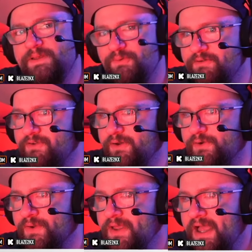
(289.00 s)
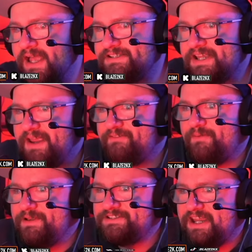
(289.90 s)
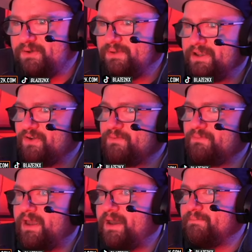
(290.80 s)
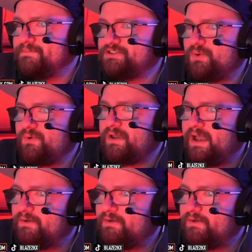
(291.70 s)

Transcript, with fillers: one finger. Aside from the genuinely good um, joke at